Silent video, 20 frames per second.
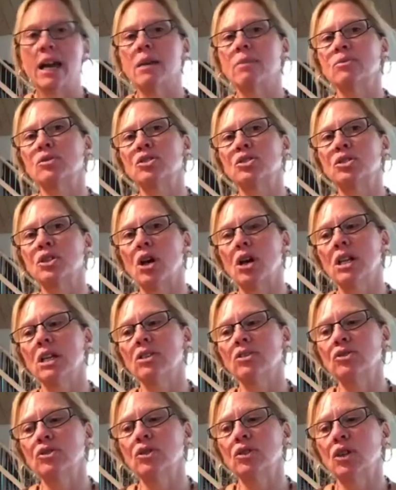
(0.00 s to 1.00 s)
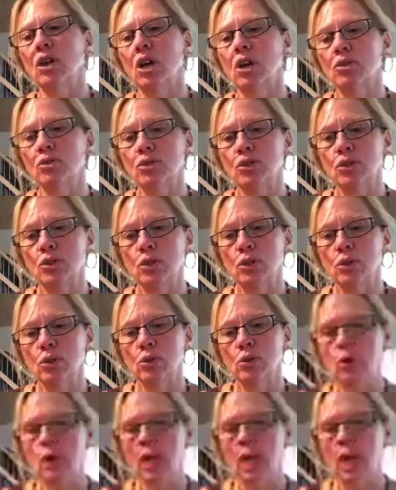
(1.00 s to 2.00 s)
I am starting to go
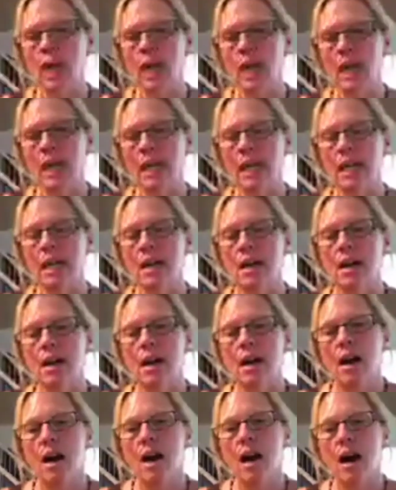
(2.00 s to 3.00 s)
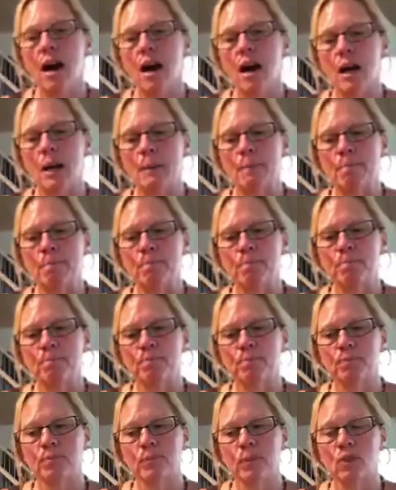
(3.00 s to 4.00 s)
to a um,
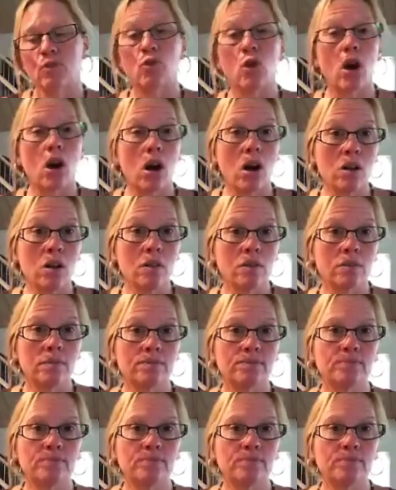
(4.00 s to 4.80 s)
raw